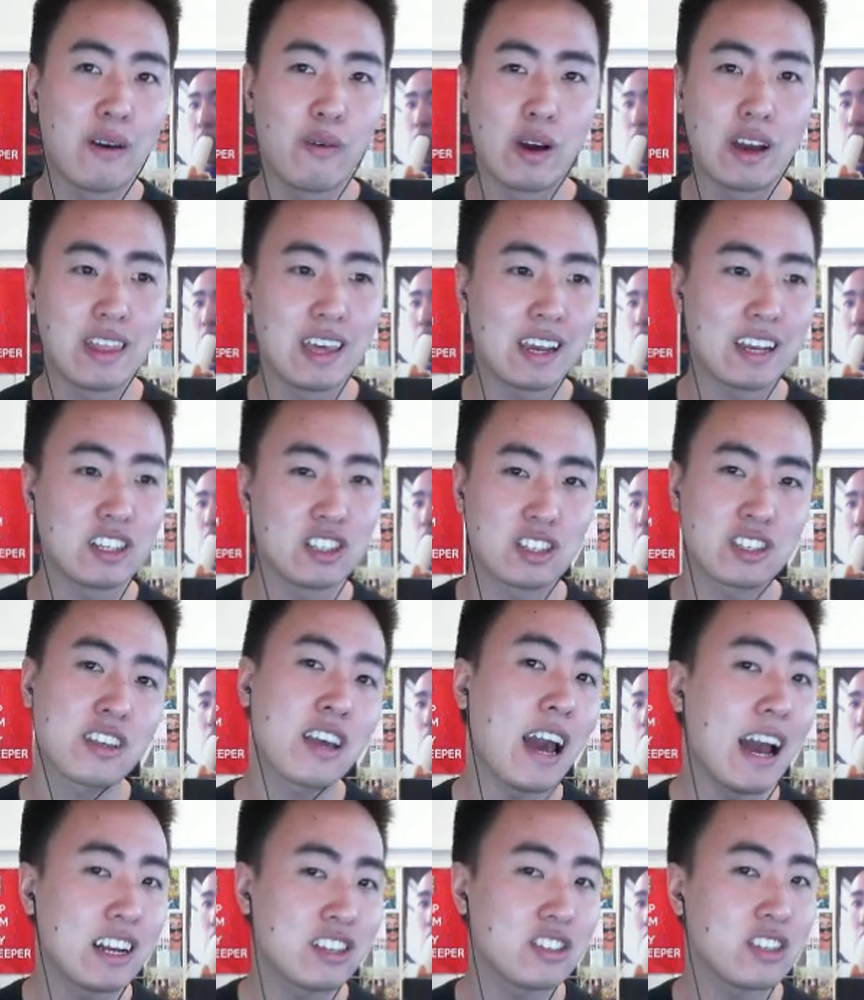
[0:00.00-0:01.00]
way they could just
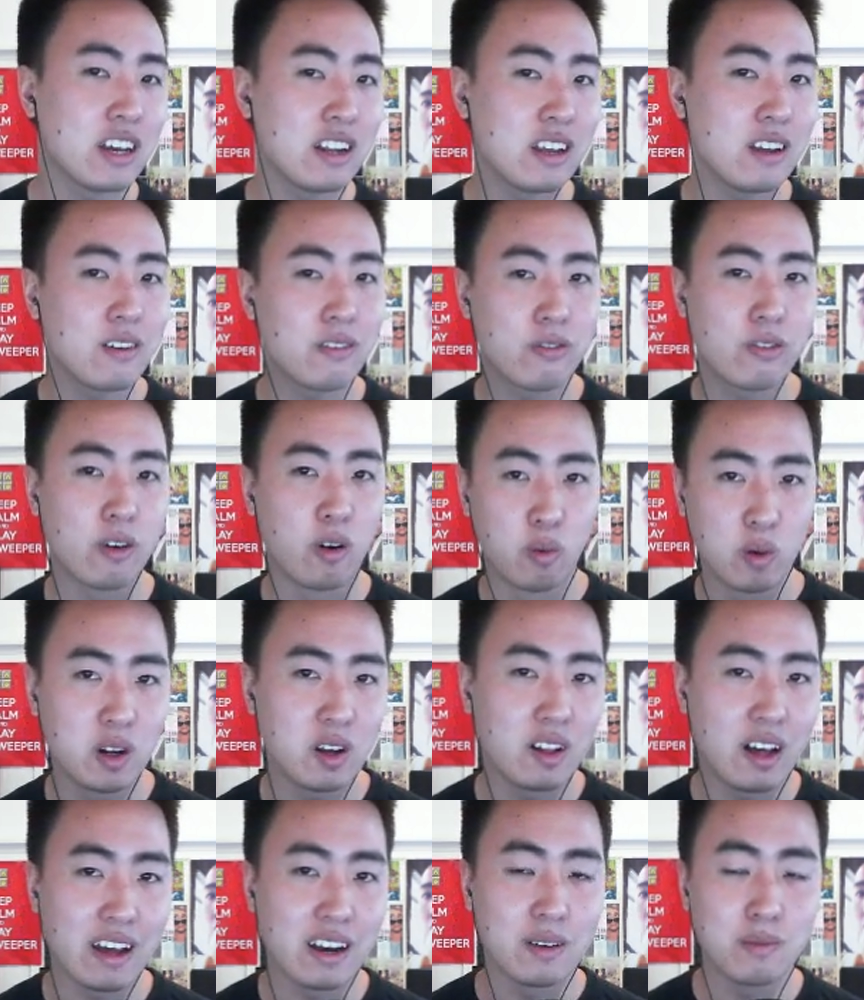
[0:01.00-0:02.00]
cash that in for
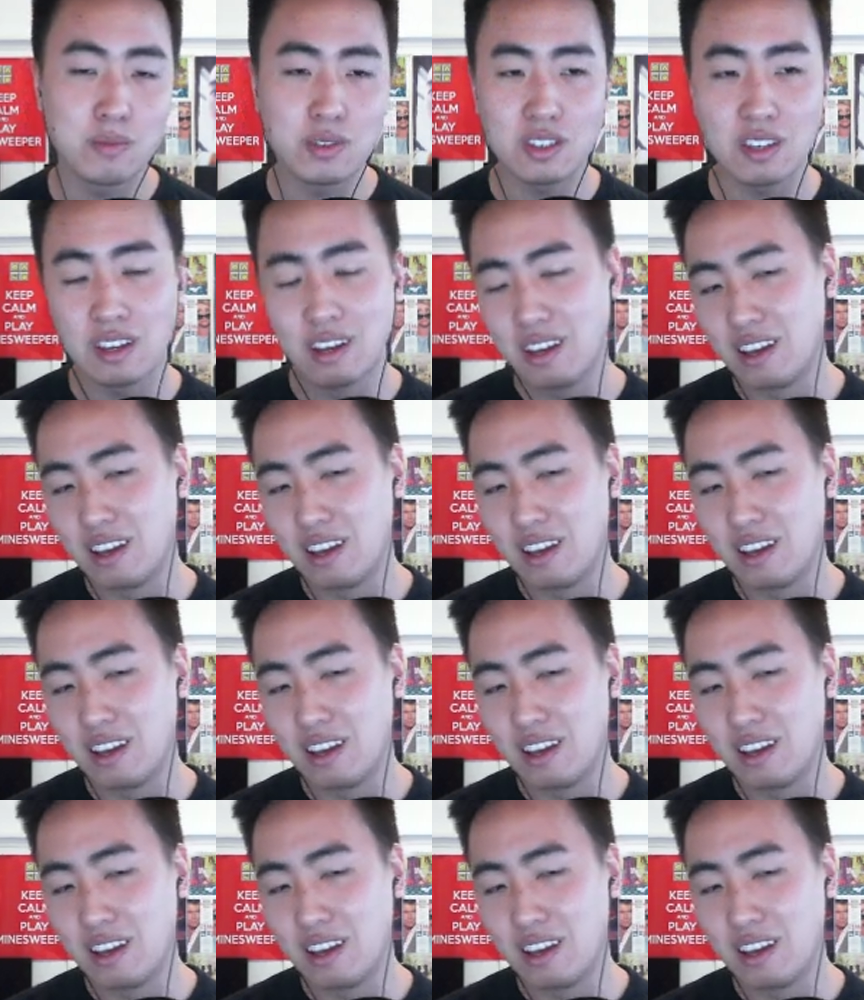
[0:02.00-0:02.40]
real items.